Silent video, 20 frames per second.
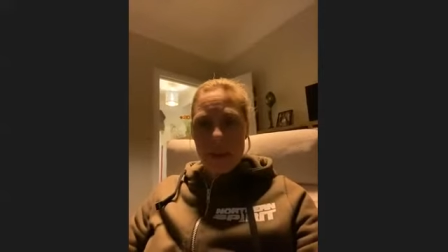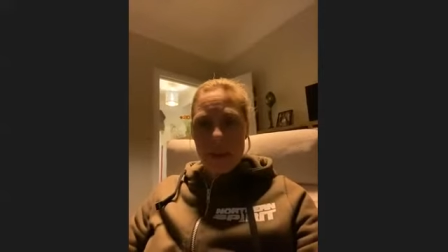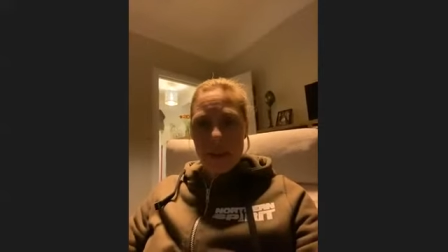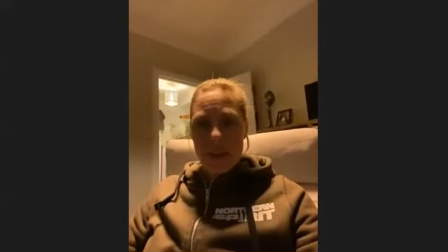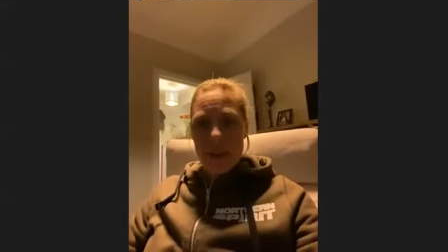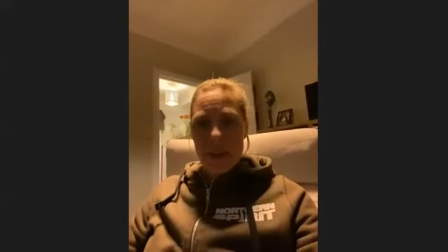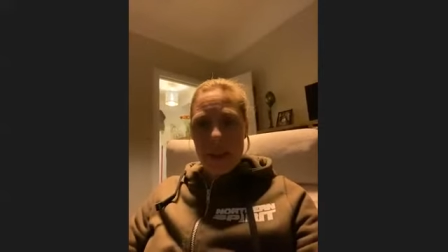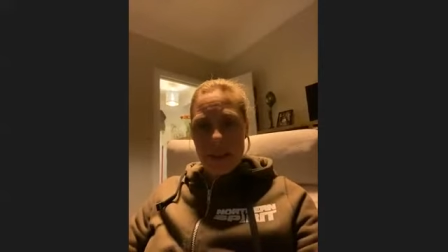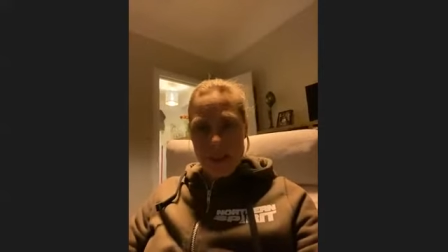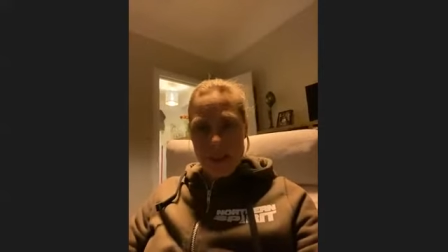
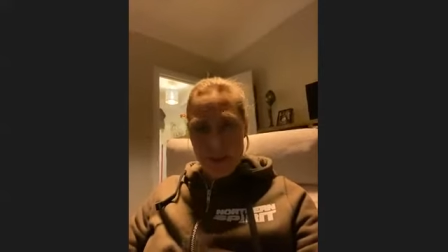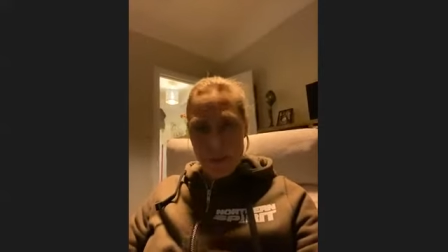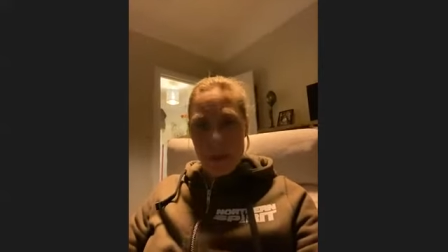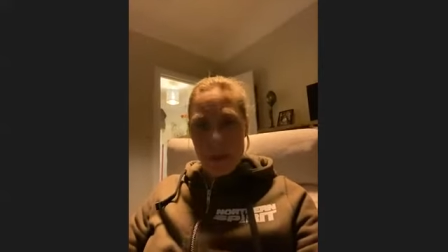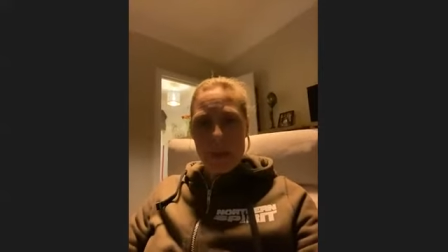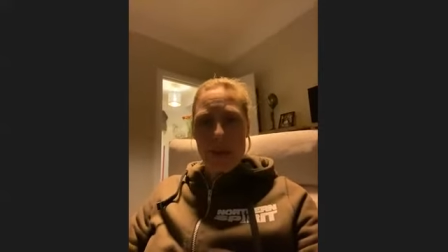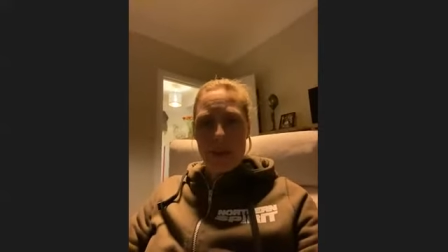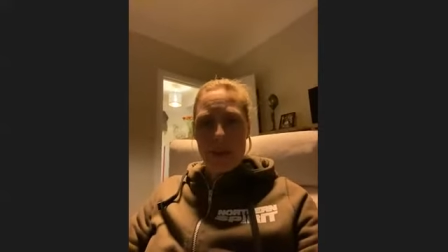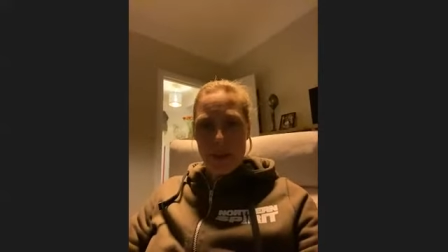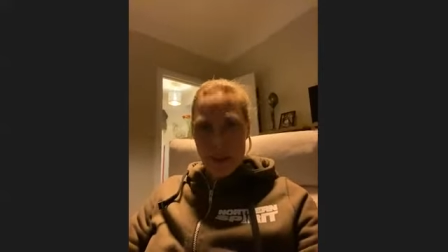So that's a
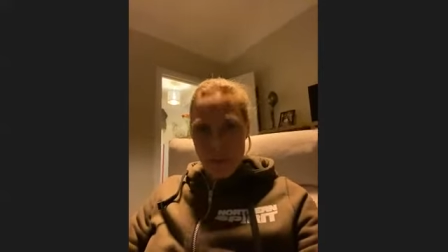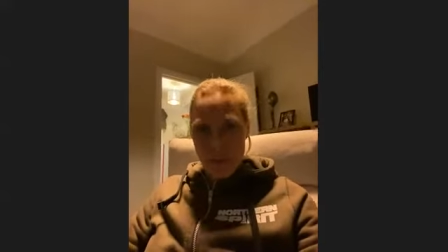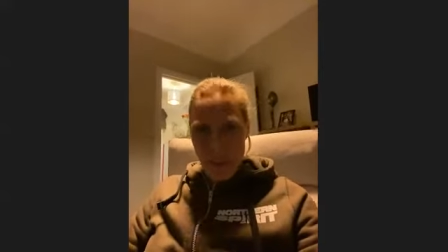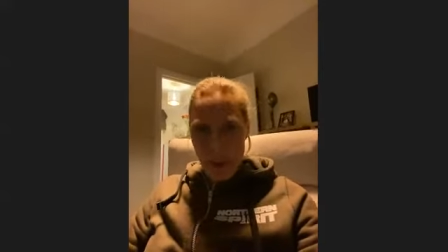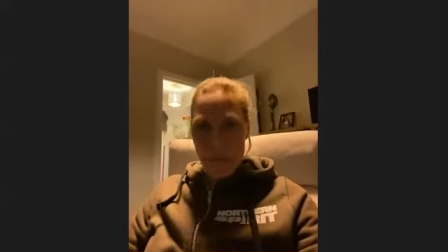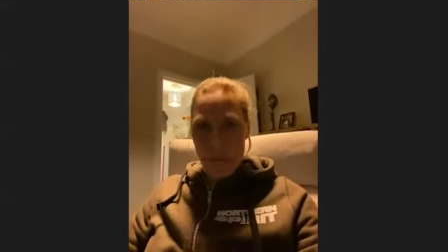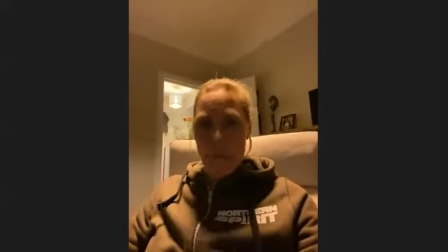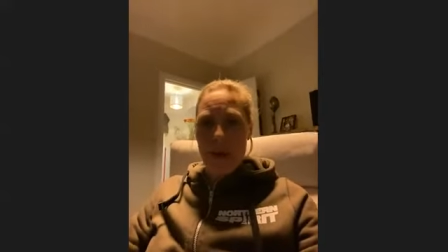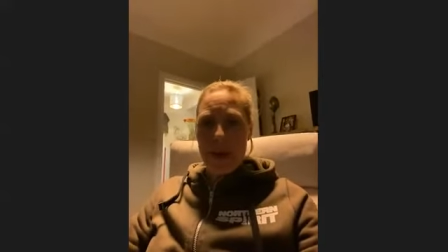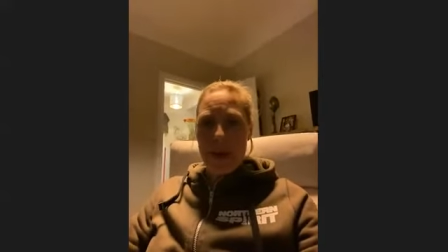bit short
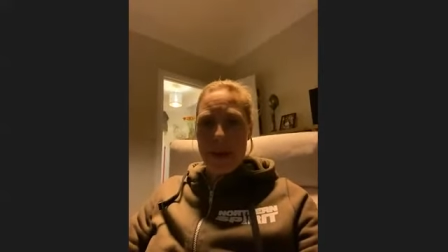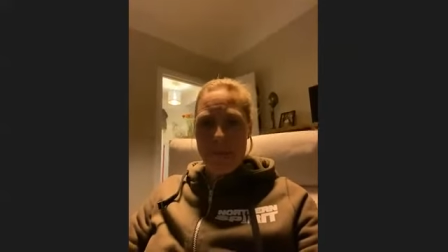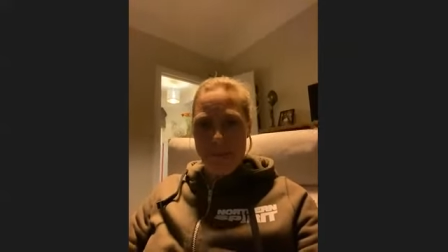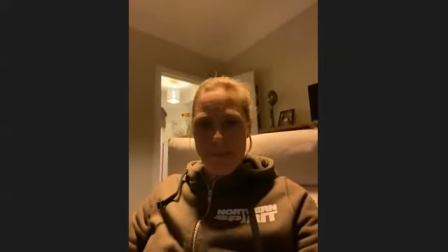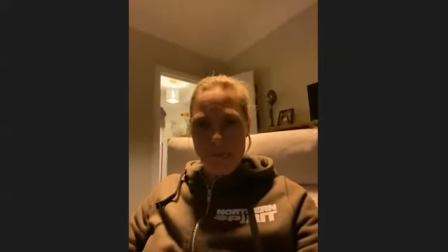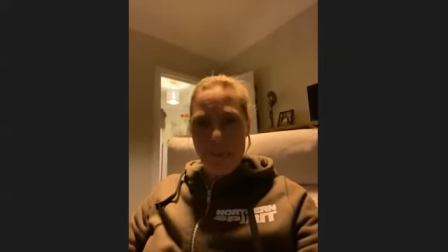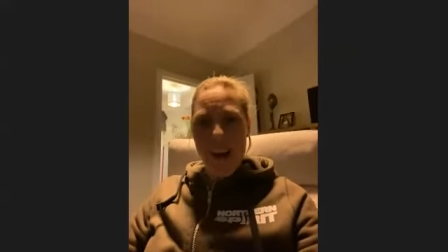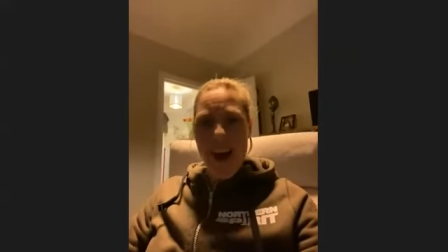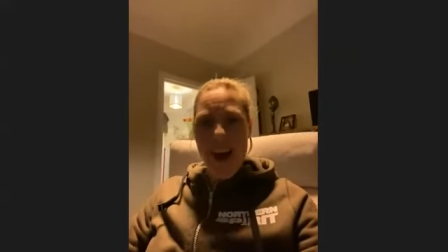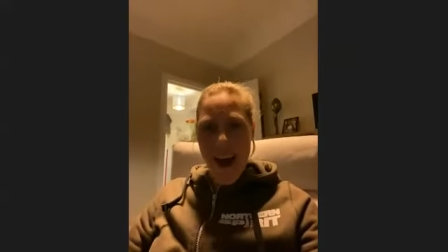about me.
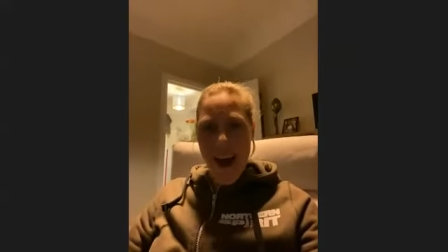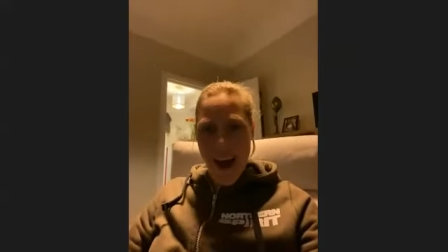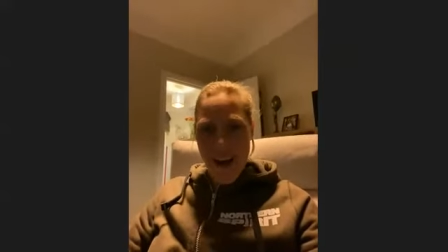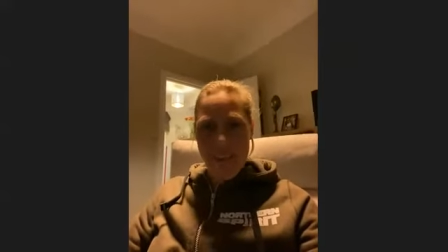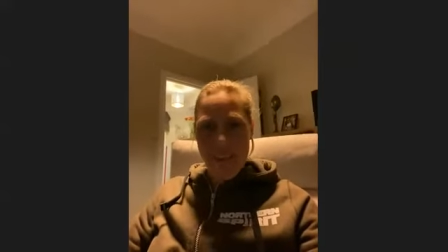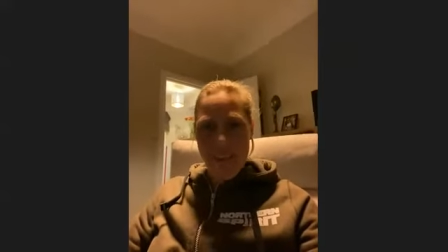Yeah.